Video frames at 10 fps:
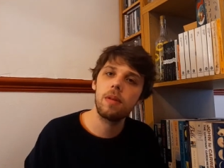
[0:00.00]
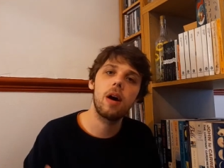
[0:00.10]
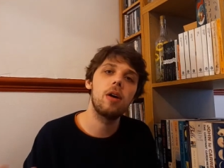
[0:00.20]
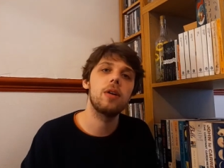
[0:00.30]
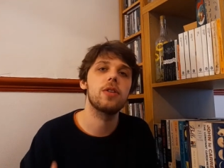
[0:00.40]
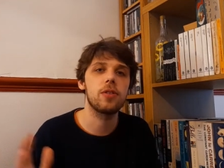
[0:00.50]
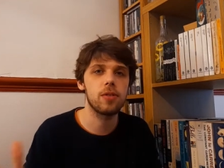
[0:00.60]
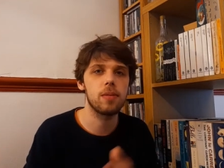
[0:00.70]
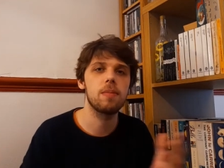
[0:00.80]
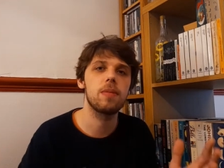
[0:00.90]
only
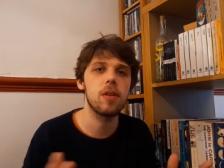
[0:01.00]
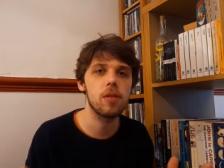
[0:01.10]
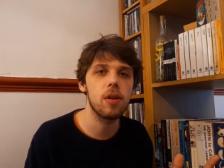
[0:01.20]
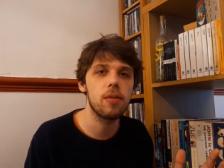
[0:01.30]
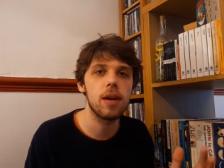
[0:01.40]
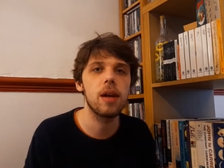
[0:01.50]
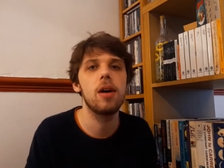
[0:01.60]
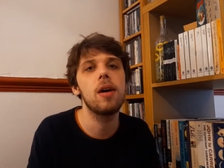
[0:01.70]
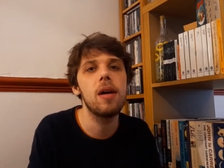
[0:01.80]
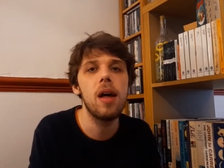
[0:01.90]
just discovering
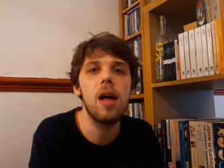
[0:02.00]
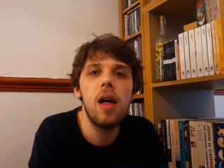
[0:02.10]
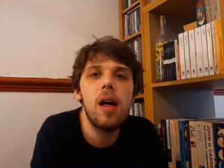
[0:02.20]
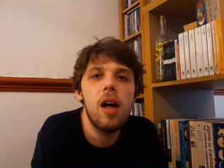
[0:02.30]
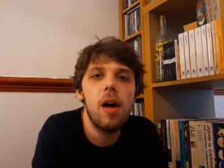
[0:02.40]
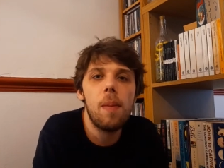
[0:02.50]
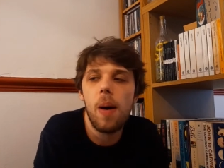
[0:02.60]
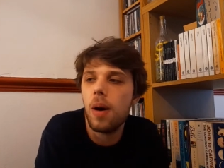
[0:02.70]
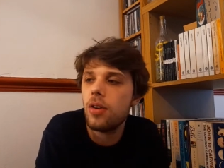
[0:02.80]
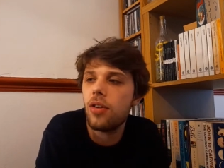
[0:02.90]
her
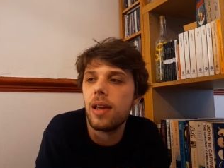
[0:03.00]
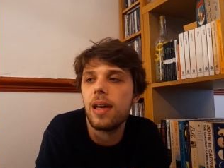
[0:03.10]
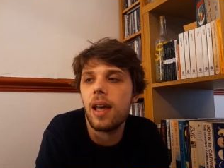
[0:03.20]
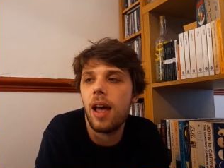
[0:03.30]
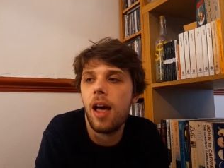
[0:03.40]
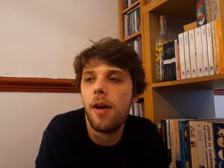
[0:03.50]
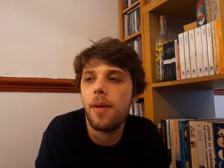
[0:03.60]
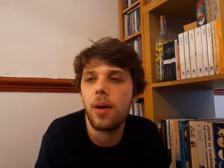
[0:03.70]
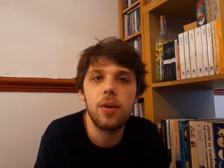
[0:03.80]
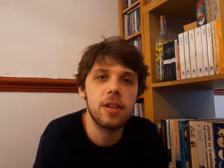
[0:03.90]
poetry, and
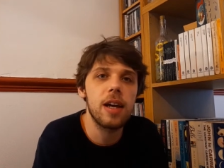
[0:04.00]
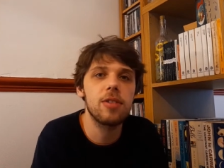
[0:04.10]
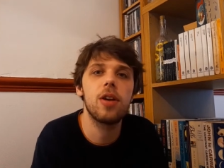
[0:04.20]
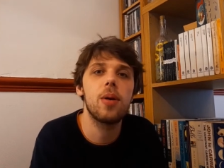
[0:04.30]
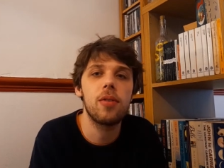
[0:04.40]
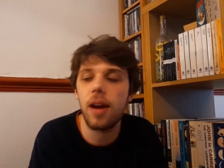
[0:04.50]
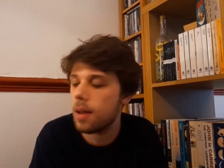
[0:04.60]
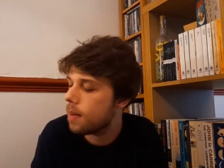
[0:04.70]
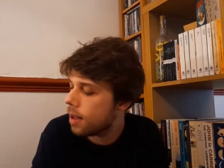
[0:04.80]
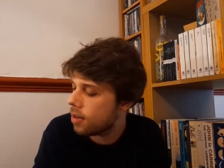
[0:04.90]
I want to get to know her writing
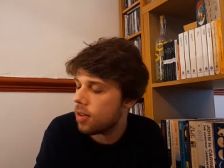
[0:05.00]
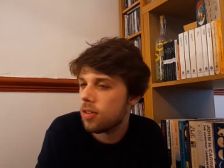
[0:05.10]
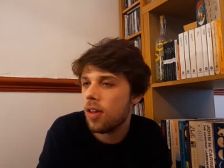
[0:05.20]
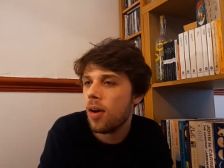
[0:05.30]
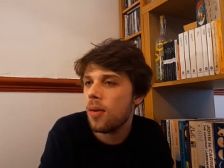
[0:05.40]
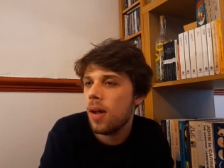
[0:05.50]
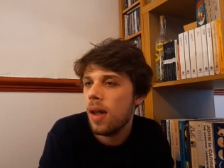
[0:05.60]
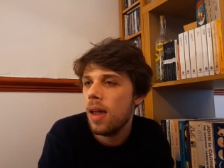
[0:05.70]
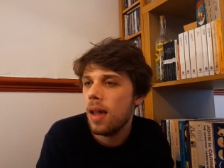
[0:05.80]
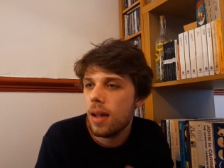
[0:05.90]
better, so
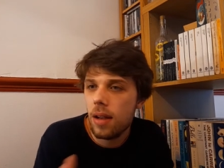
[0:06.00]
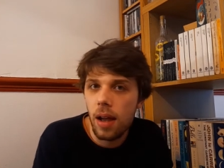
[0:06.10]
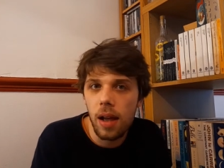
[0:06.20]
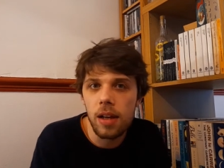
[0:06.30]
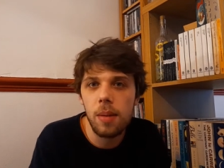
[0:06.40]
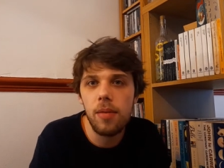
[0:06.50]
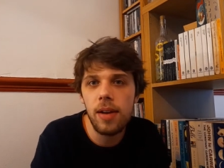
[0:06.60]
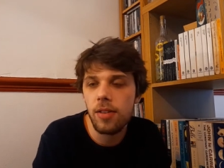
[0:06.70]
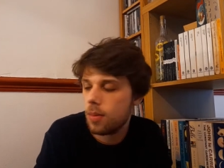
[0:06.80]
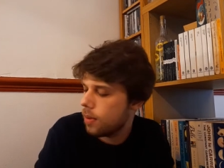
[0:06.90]
I'm going to be
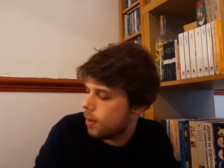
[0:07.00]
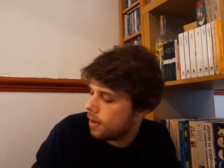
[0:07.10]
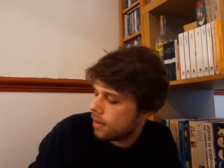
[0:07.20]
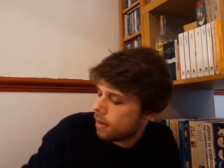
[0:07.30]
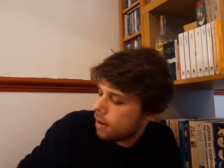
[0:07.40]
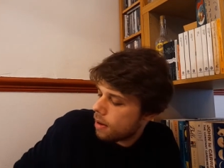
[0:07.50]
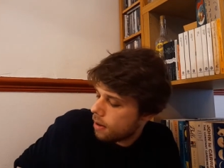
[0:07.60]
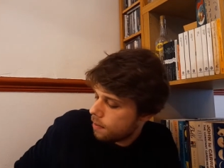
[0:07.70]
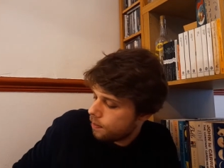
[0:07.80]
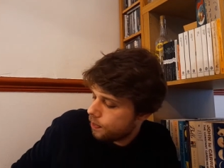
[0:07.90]
reading some Louise Glück.
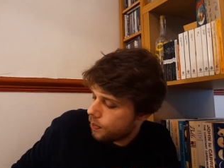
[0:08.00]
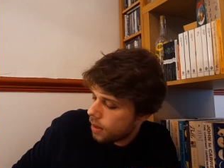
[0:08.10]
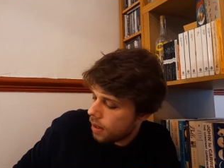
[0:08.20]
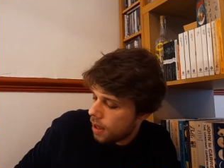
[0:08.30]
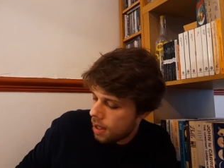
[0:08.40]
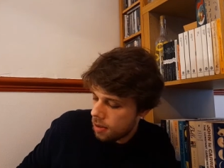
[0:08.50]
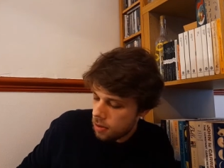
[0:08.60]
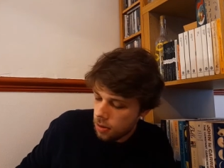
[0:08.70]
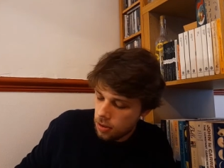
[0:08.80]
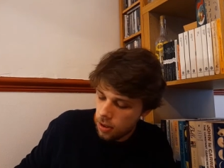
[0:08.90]
There's
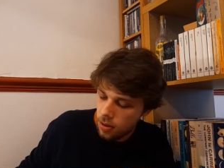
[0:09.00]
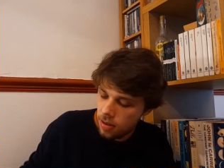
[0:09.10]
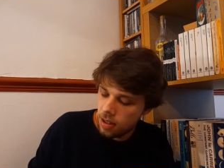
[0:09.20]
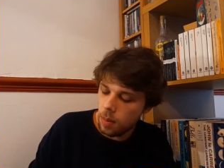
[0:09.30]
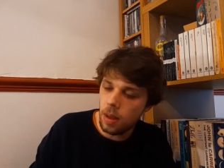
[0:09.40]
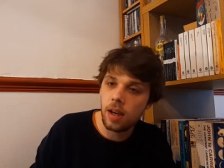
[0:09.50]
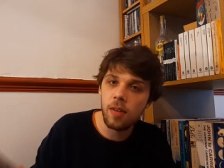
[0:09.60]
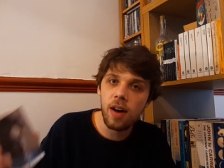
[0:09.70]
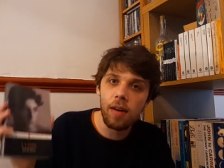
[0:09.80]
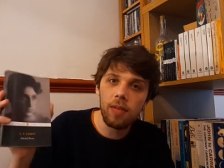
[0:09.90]
also C.P.
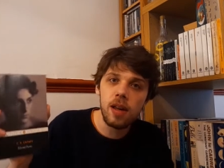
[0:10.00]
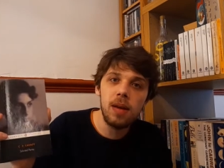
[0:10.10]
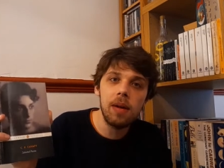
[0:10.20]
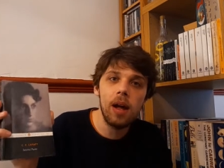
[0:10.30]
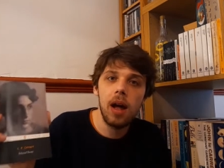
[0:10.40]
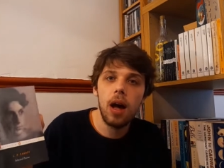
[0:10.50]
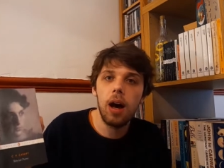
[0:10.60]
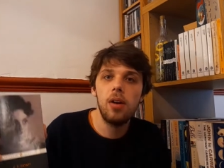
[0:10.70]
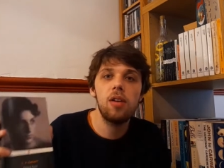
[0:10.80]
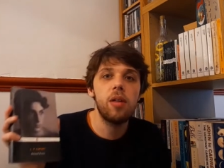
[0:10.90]
Kavafi,
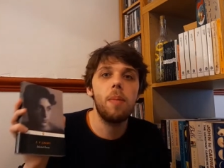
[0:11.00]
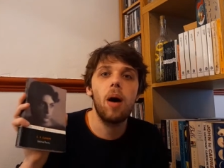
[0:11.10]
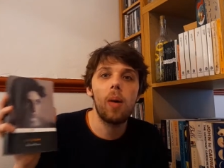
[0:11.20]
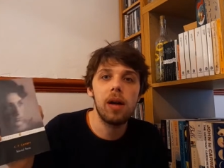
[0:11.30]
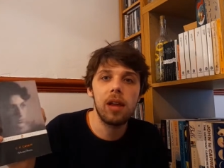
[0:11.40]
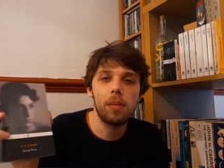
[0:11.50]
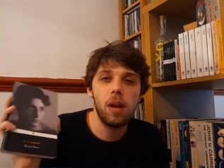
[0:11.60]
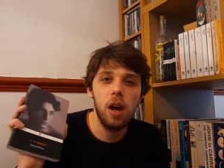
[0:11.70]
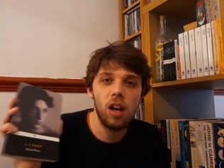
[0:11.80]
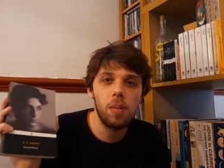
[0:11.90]
another poet that I'm
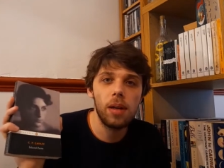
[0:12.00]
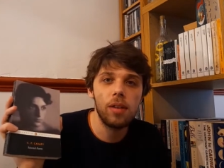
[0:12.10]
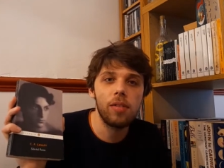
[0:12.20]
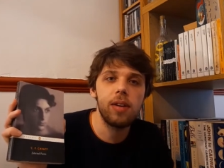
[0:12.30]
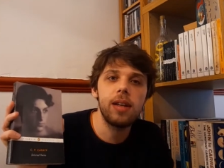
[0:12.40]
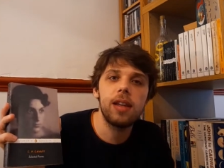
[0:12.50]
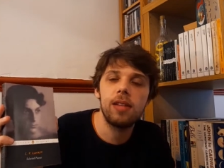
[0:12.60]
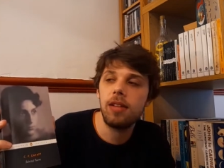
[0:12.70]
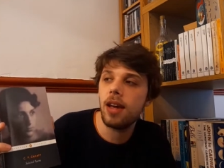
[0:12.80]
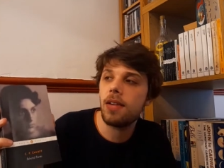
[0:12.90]
hoping to read
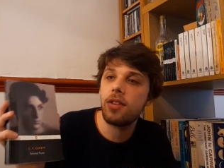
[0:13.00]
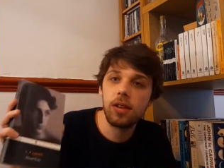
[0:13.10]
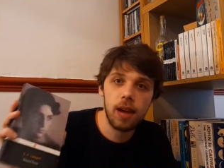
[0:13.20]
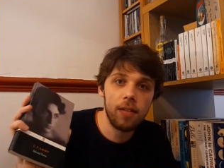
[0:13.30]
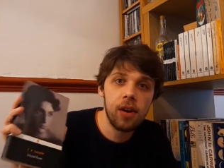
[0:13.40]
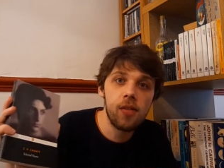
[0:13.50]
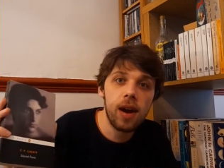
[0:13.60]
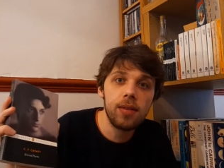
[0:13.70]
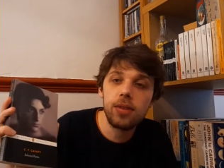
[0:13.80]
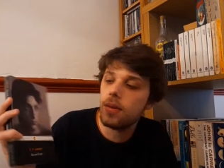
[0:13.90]
this year and just haven't got
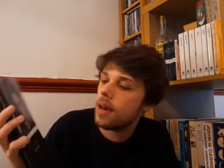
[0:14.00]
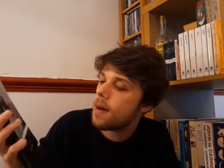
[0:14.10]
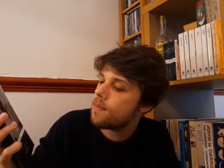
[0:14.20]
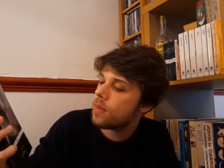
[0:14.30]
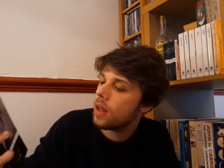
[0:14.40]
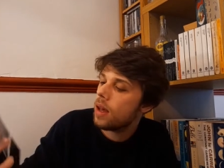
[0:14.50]
around to yet.